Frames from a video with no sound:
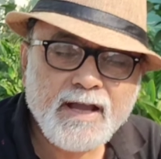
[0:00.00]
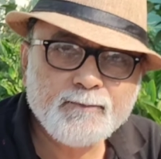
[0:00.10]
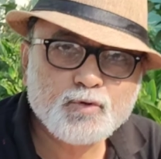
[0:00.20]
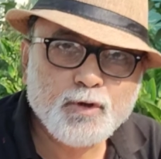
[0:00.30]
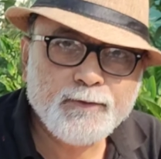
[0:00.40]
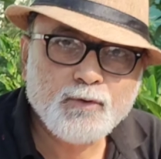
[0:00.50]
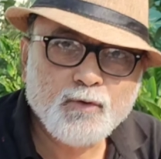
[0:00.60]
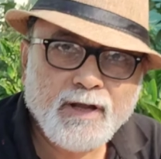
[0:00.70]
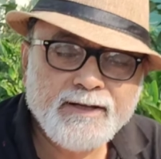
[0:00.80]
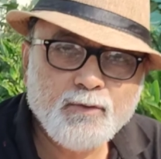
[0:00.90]
I am
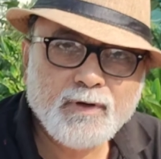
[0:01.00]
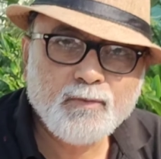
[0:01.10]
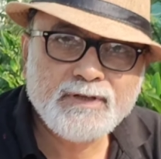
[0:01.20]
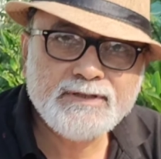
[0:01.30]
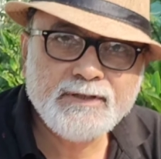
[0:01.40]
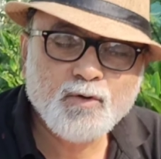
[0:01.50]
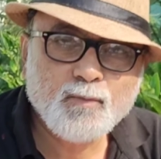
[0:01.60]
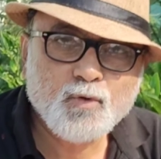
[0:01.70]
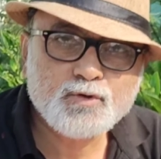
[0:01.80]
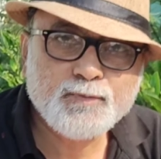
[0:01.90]
Somidul, and you are watching
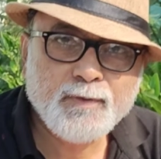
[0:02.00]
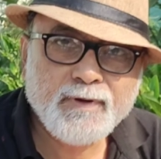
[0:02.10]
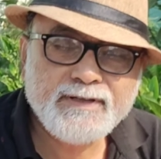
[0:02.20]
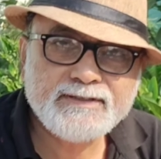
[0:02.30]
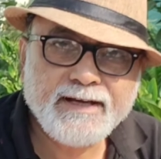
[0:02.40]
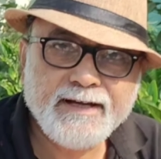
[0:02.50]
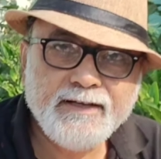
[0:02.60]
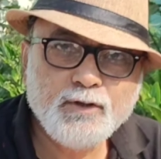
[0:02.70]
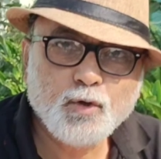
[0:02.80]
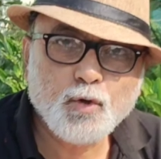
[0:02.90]
your most favorite
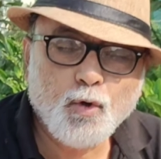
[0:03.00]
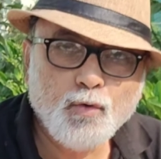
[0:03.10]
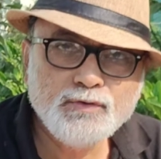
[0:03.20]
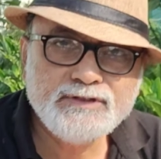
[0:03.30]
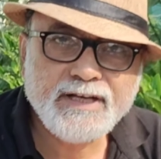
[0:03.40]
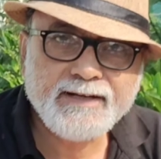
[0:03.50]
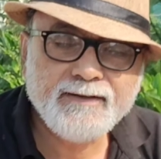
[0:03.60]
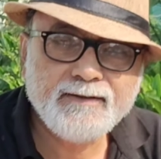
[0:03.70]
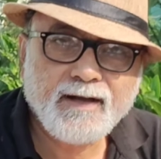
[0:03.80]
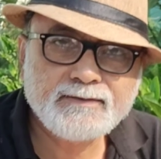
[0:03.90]
channel, your own
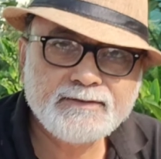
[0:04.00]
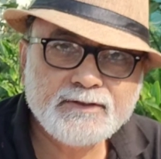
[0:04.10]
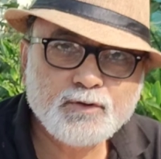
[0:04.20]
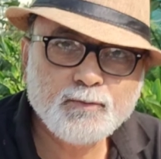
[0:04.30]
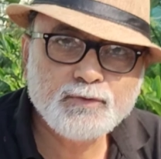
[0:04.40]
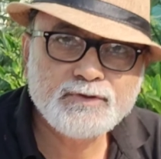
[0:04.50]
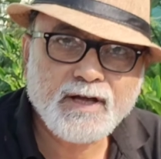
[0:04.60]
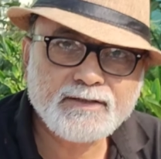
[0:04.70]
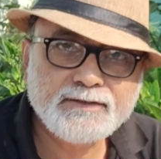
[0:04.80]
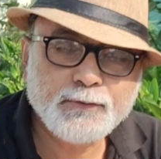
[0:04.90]
channel, Dakchhe Sobuj
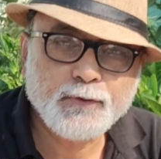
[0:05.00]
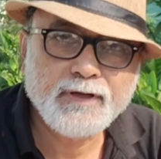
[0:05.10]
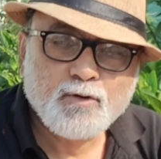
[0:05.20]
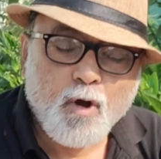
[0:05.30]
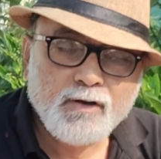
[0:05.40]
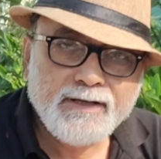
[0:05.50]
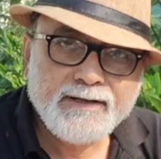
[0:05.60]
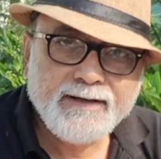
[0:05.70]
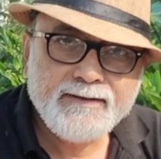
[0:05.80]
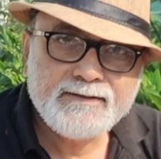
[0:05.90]
Dakchhe, calling
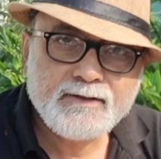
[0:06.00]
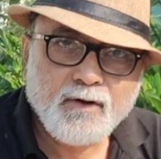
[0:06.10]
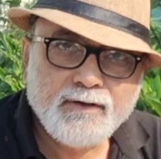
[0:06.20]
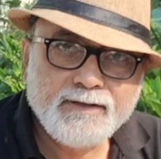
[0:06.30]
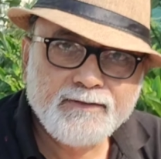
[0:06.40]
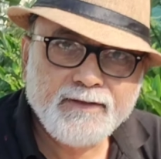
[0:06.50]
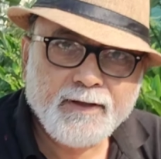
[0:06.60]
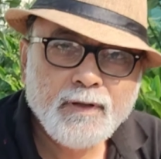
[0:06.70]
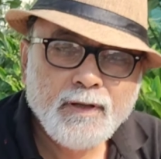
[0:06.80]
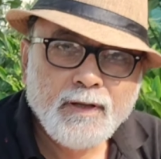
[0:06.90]
greens, calling
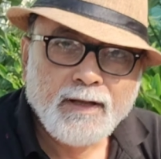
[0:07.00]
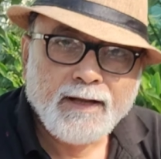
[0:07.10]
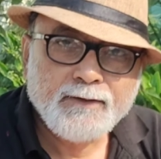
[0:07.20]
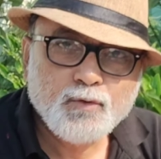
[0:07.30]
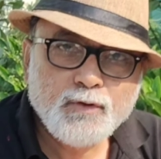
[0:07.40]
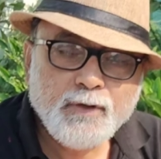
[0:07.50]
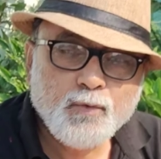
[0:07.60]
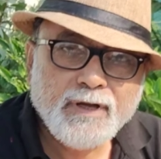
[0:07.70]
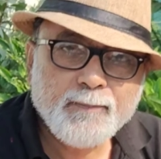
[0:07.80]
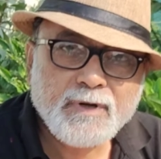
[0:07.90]
there. And today
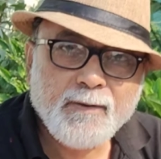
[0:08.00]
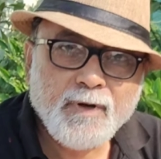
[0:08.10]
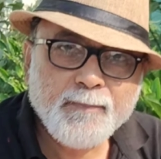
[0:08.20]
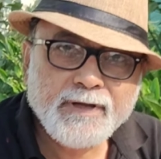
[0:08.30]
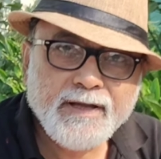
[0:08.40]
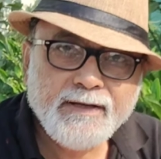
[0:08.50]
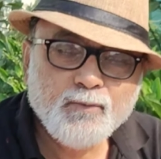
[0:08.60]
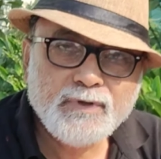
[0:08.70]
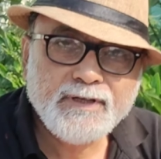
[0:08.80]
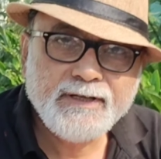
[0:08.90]
we have come up
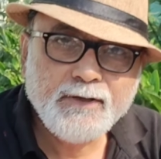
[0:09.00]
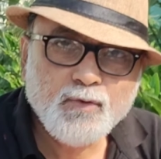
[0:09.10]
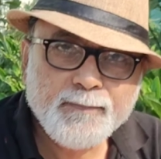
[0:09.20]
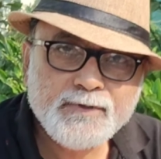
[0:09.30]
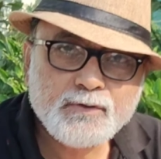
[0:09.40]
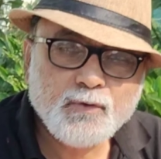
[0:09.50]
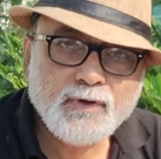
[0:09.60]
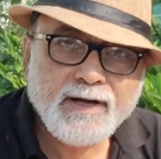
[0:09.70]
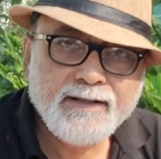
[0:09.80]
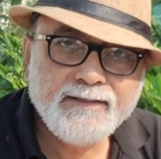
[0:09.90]
again with a new
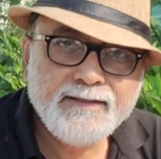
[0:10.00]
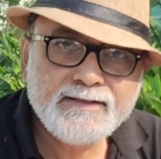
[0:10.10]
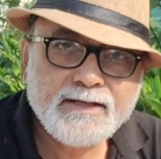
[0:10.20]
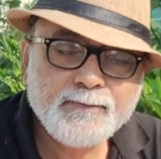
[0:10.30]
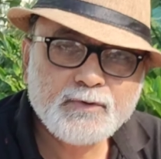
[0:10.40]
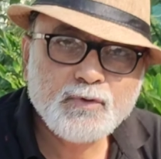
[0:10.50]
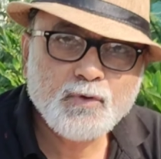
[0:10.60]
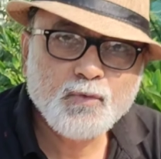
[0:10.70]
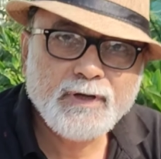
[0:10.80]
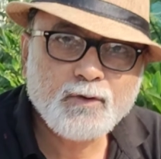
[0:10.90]
episode, and in this
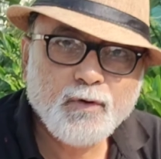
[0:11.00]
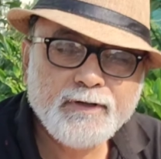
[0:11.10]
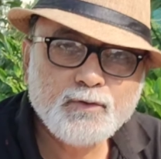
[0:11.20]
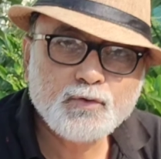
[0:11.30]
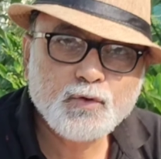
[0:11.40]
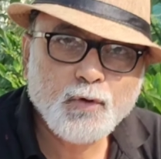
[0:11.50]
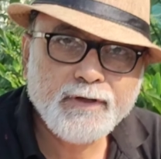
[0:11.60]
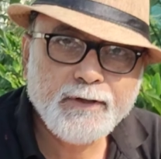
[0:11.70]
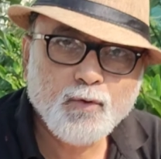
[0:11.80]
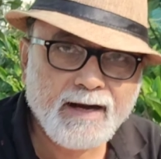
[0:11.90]
episode we are going to show
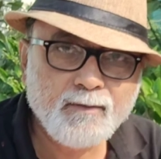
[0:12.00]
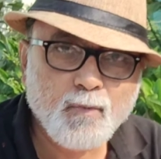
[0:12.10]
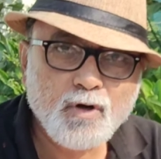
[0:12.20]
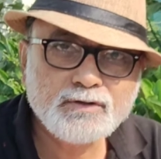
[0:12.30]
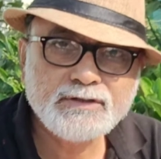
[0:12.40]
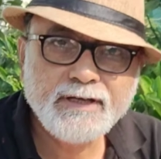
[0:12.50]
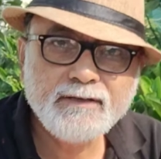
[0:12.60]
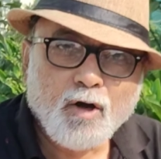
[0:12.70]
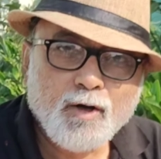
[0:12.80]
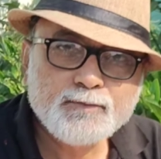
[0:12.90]
you
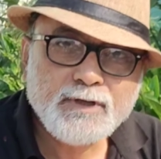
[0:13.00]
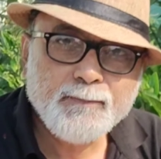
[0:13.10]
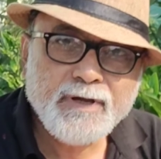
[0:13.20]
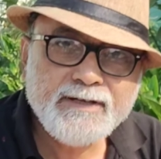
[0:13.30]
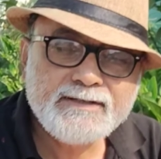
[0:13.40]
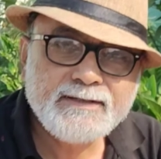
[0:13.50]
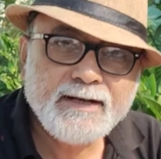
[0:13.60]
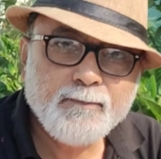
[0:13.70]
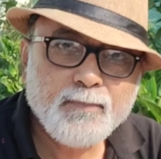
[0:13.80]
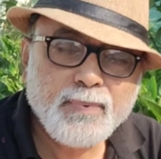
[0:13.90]
unboxing of some
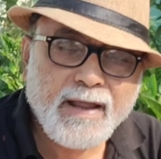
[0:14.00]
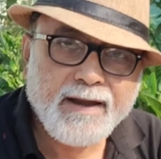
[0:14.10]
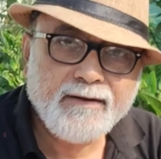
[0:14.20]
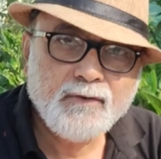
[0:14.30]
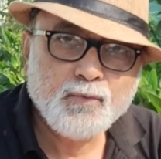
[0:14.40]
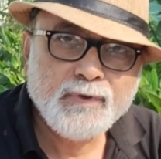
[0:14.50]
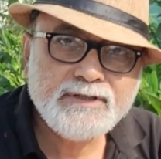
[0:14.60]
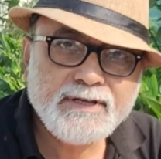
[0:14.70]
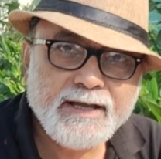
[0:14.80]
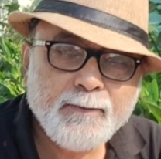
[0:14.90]
medicinal plant
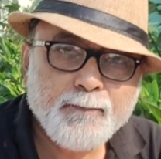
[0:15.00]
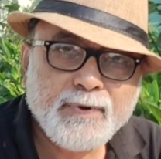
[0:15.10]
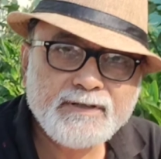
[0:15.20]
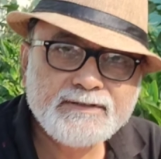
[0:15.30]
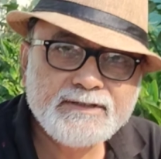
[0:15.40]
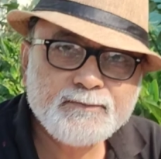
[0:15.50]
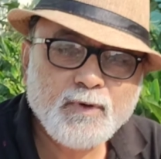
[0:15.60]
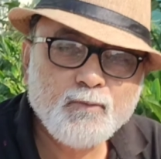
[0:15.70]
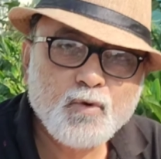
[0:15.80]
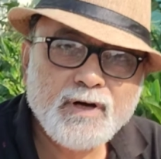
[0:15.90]
which I have purchased
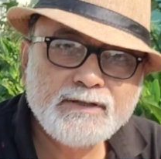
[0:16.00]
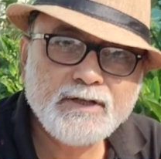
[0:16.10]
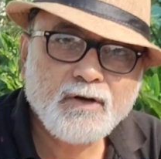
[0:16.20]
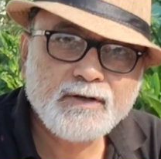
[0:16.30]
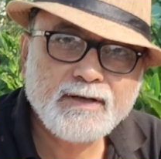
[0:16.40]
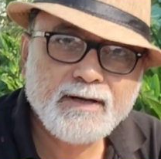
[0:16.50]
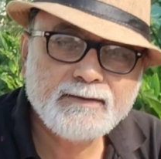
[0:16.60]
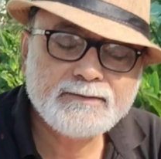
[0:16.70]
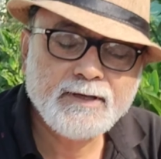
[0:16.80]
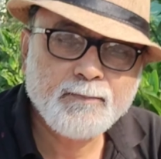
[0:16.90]
from Mukherjee
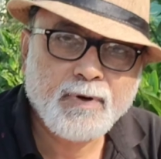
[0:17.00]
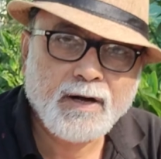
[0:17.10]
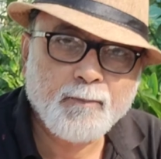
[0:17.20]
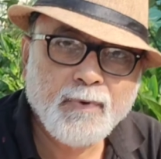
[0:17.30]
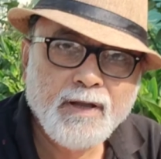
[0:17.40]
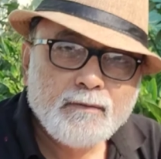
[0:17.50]
Horticultural Farm.